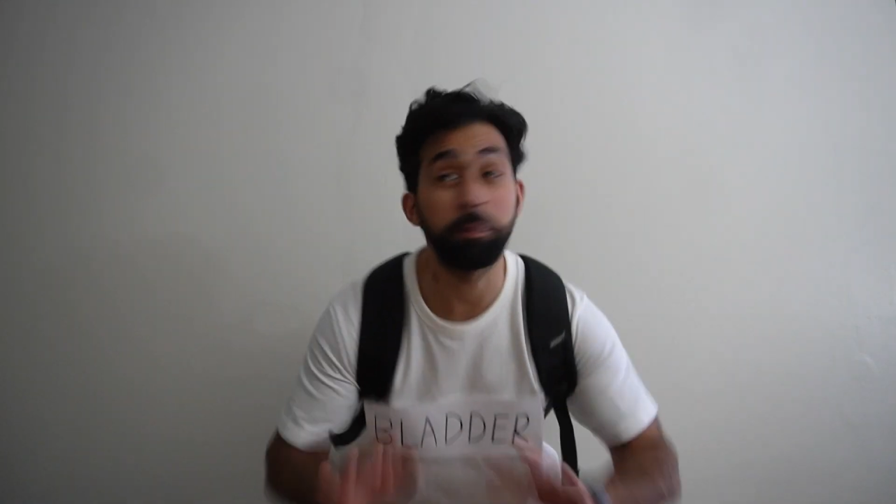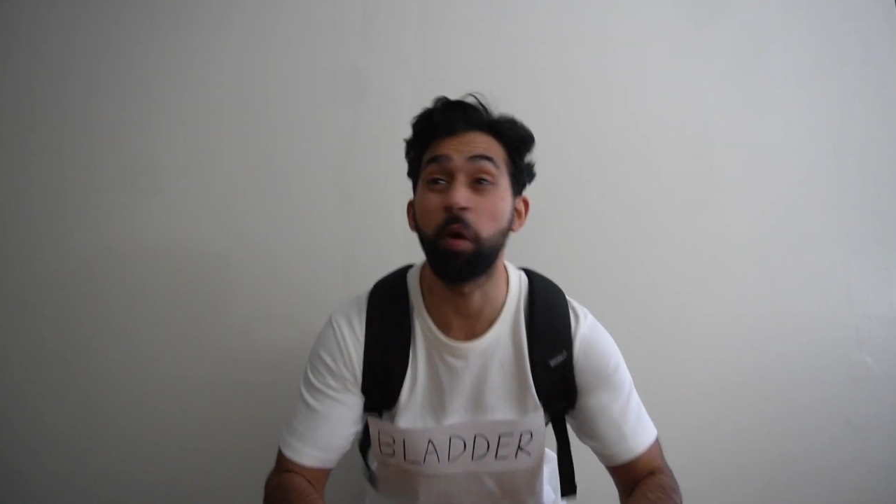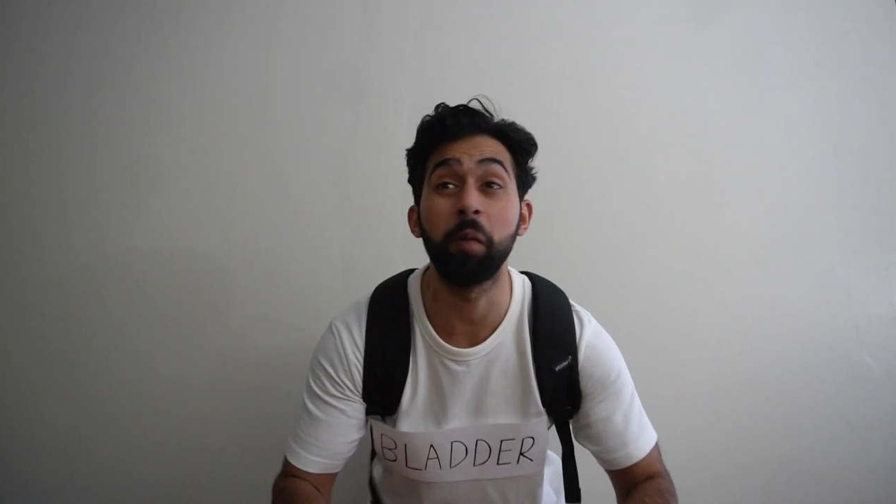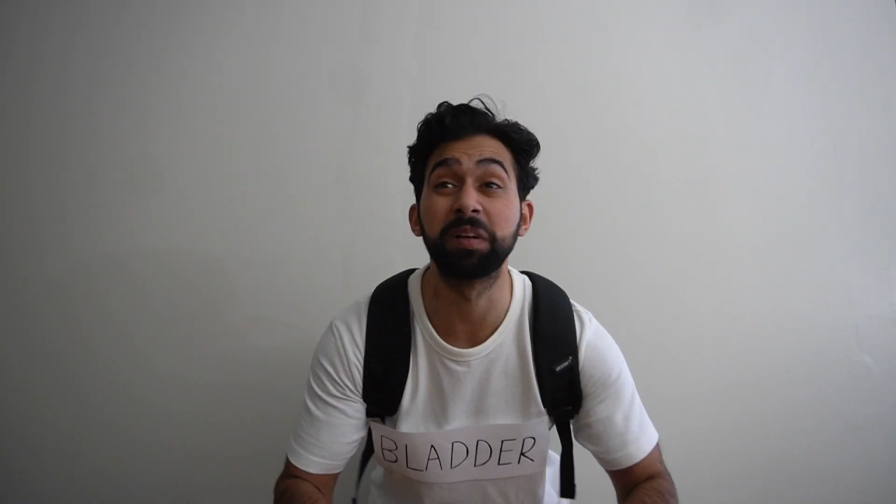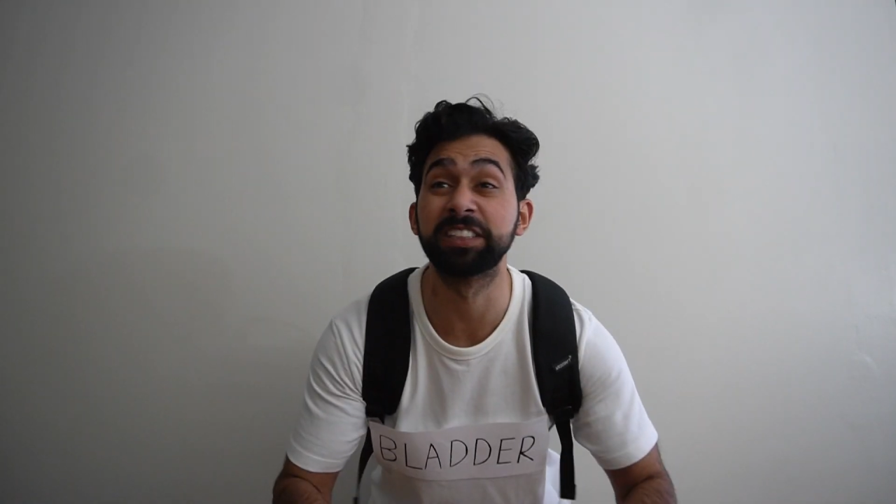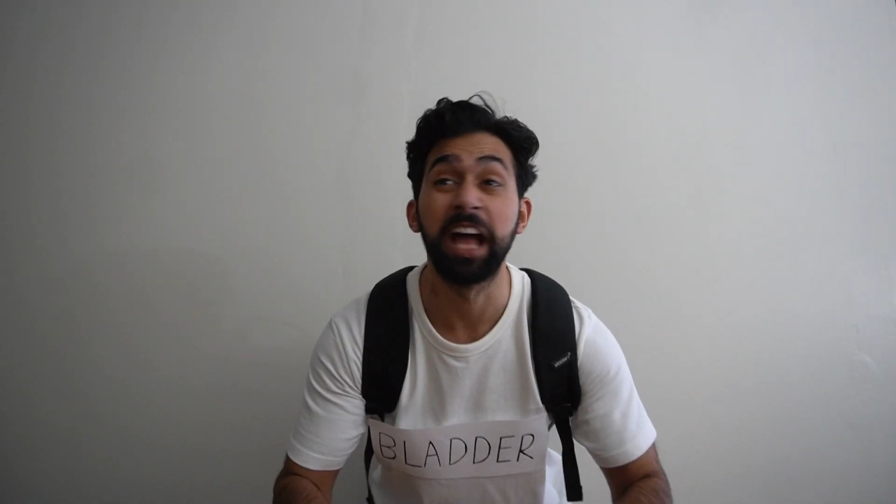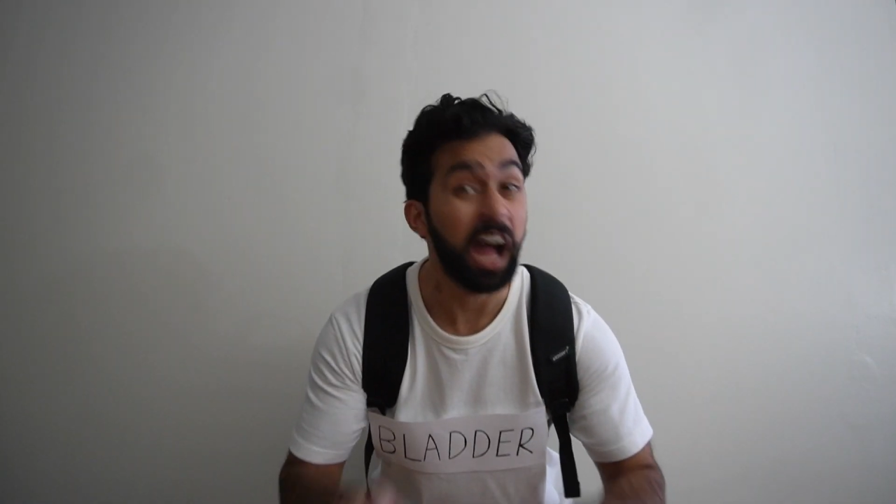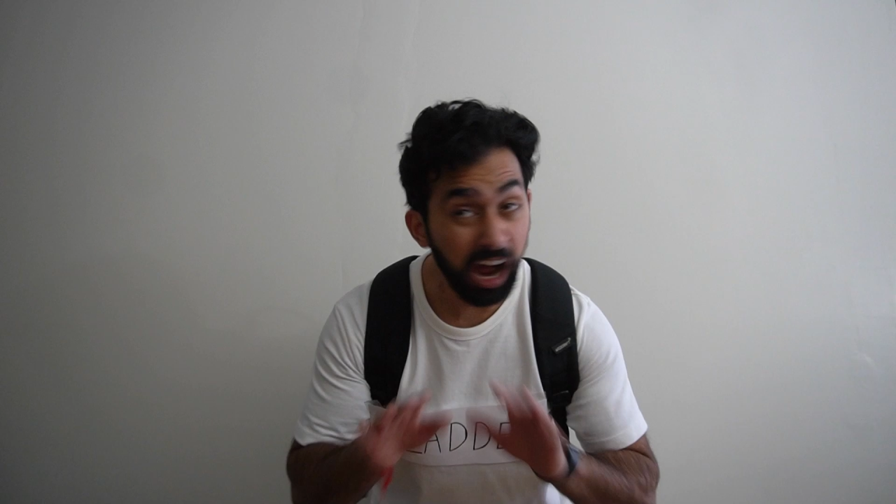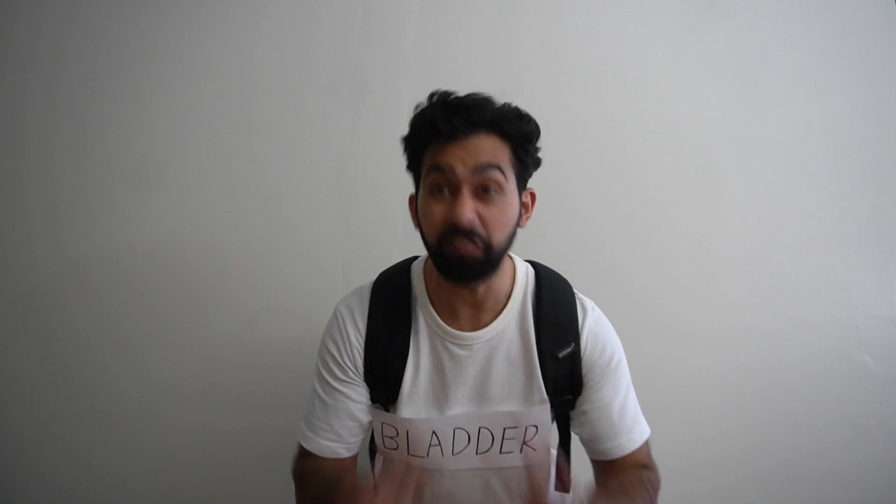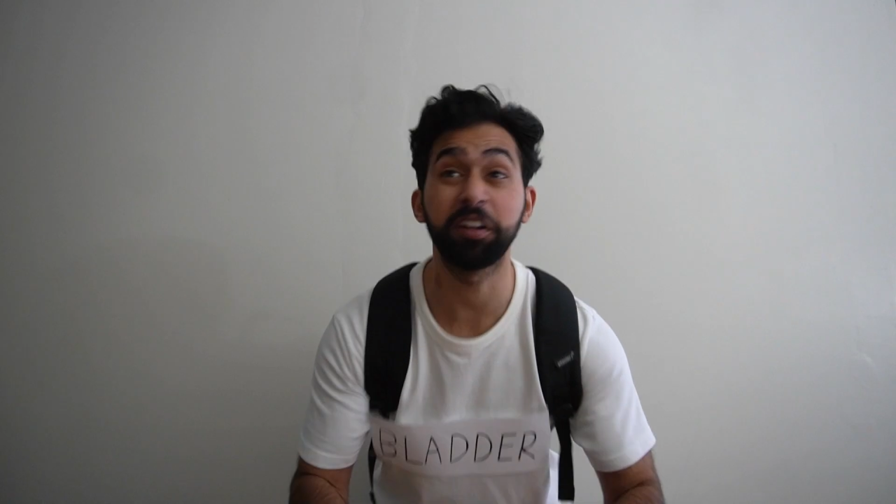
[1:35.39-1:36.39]
promise,
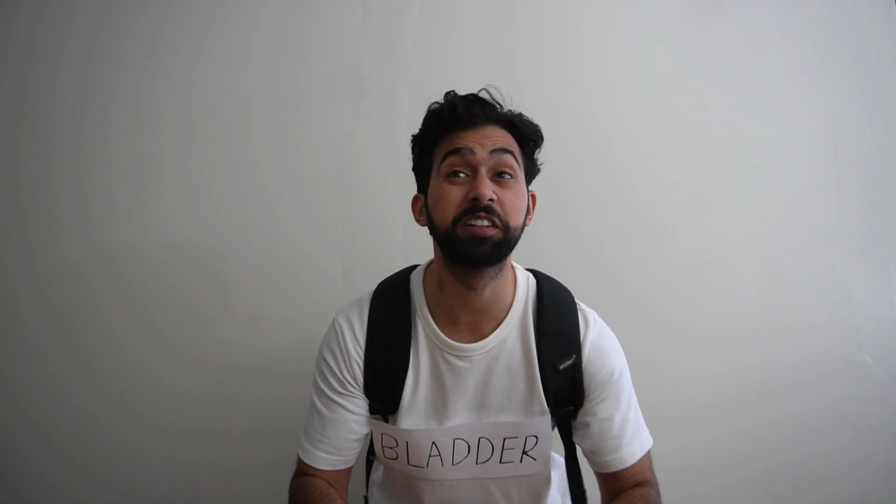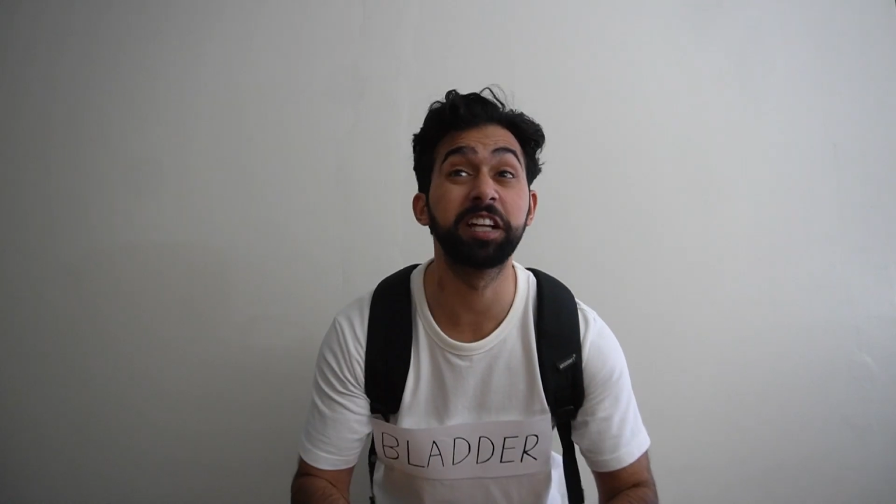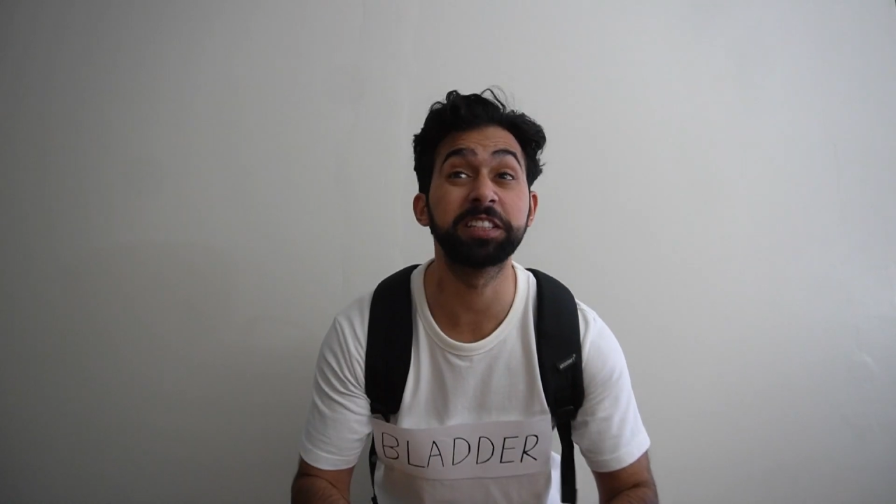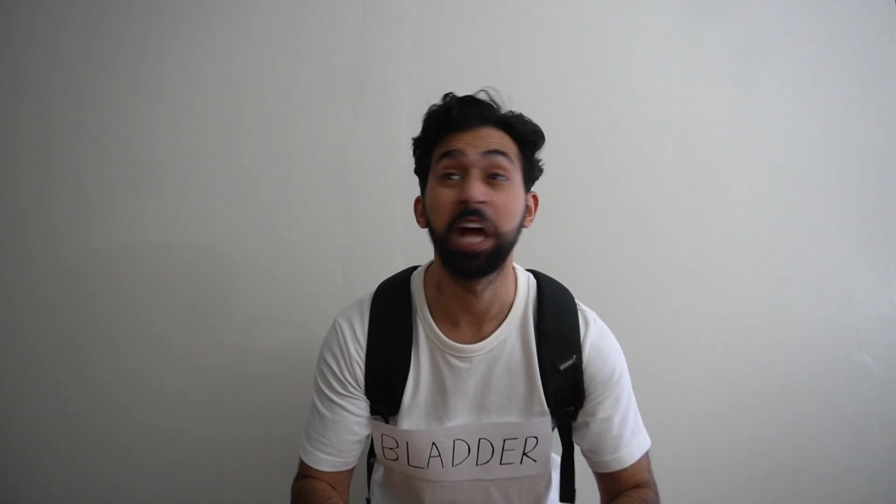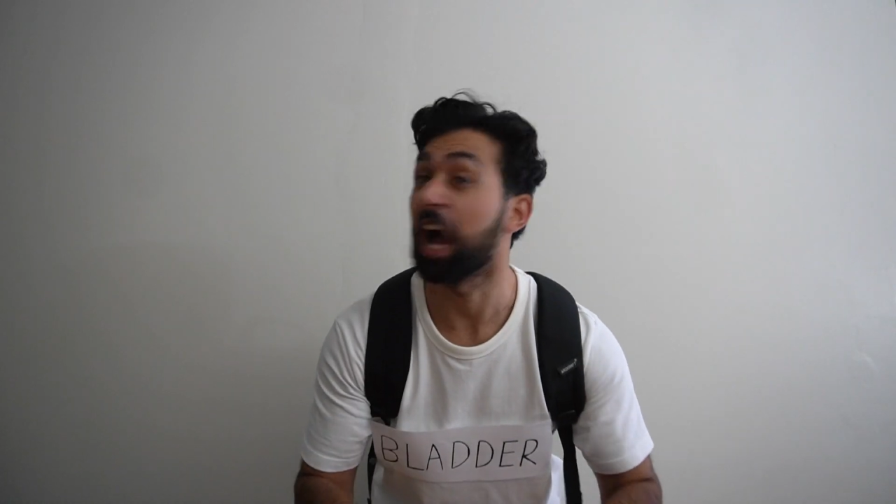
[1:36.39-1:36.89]
after this,